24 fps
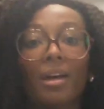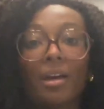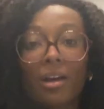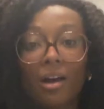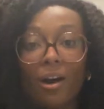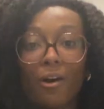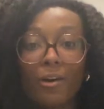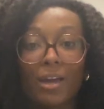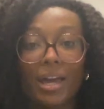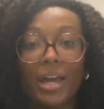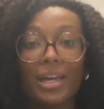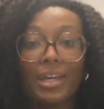
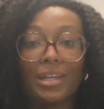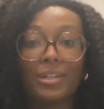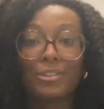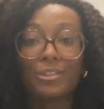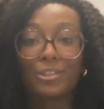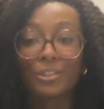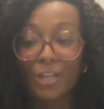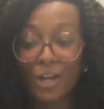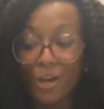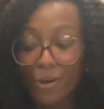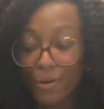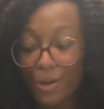Okay,
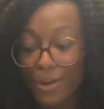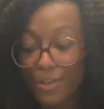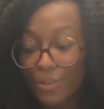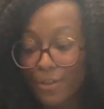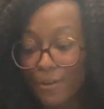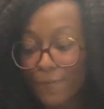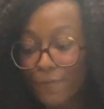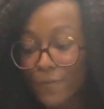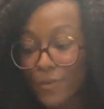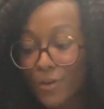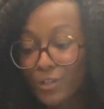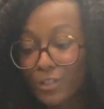so the
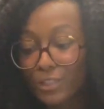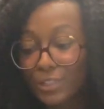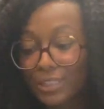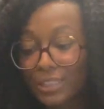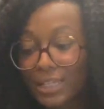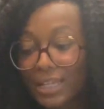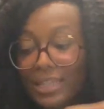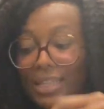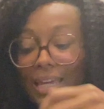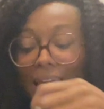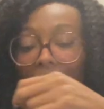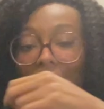first
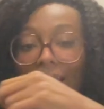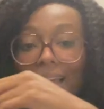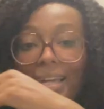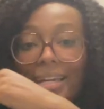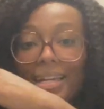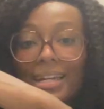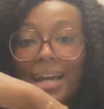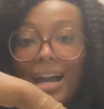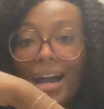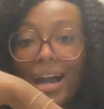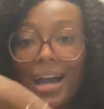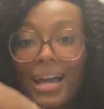thing that I
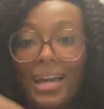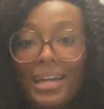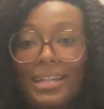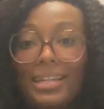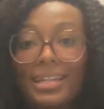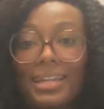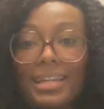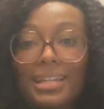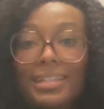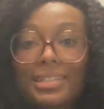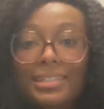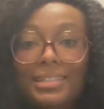got
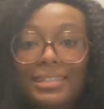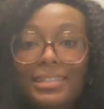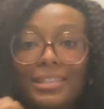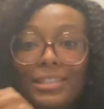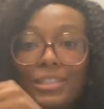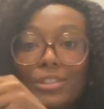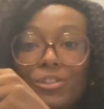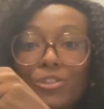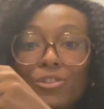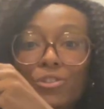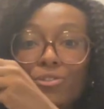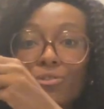is
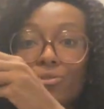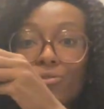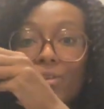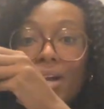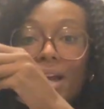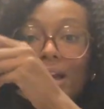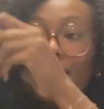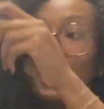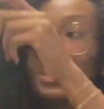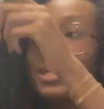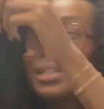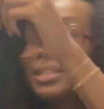this
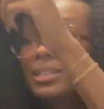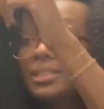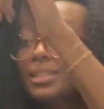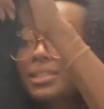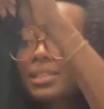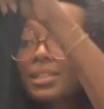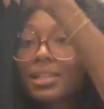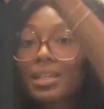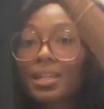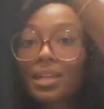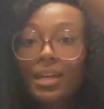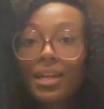
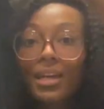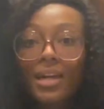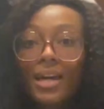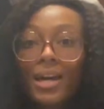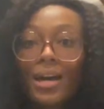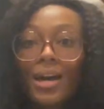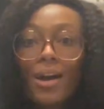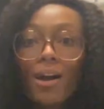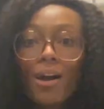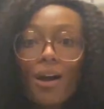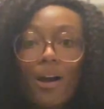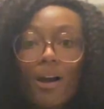dress.
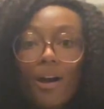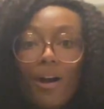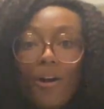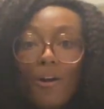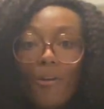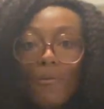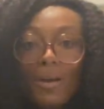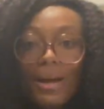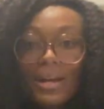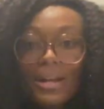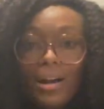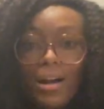
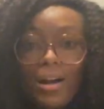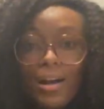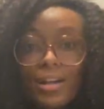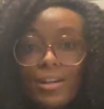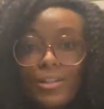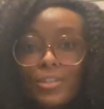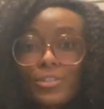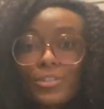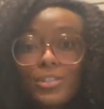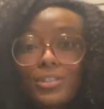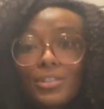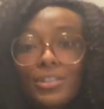Oh my
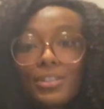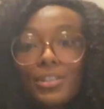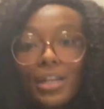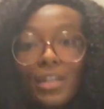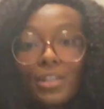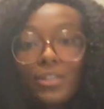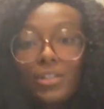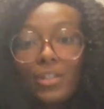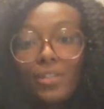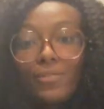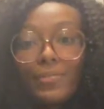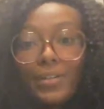gosh, this is
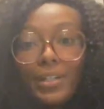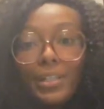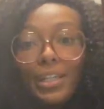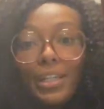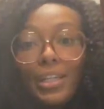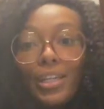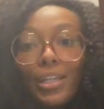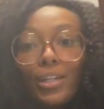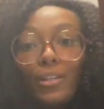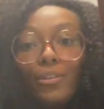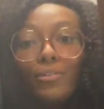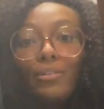actually really
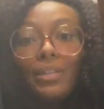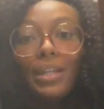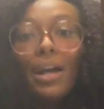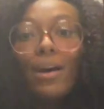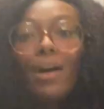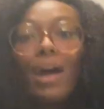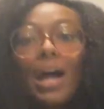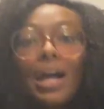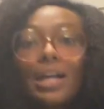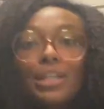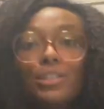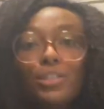cute. Now
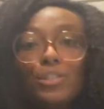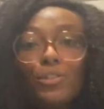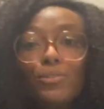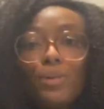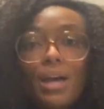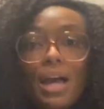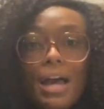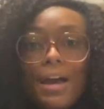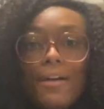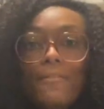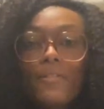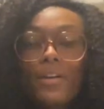I do
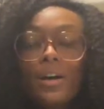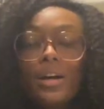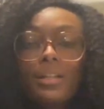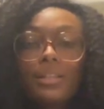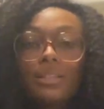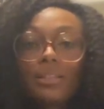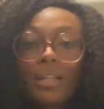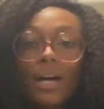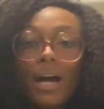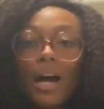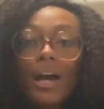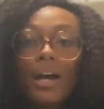have a
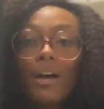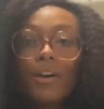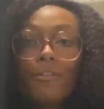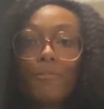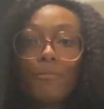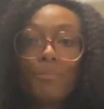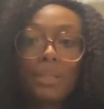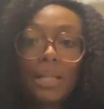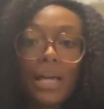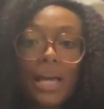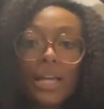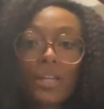lot
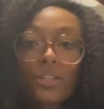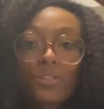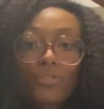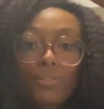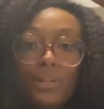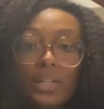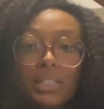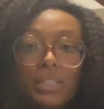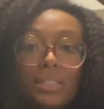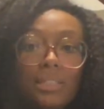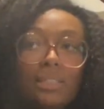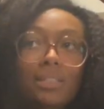of black
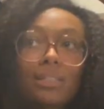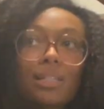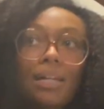dresses.